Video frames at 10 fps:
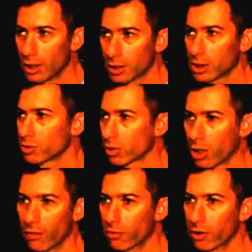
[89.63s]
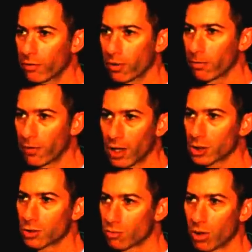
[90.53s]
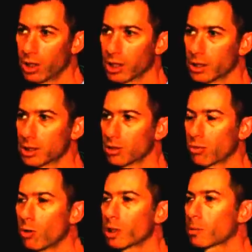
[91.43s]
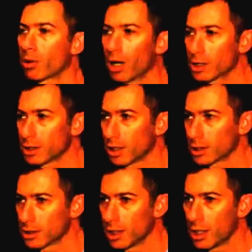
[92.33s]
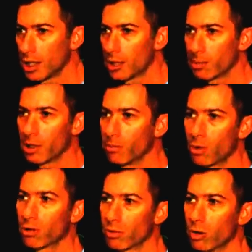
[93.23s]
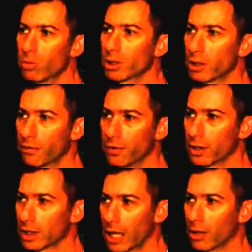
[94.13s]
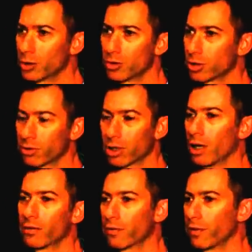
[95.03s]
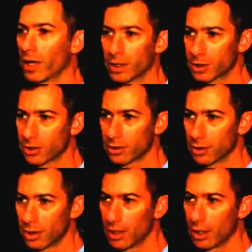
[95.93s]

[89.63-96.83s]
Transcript: Since recovery from faster running is an aerobic process, being more aerobically fit allows you to recover faster.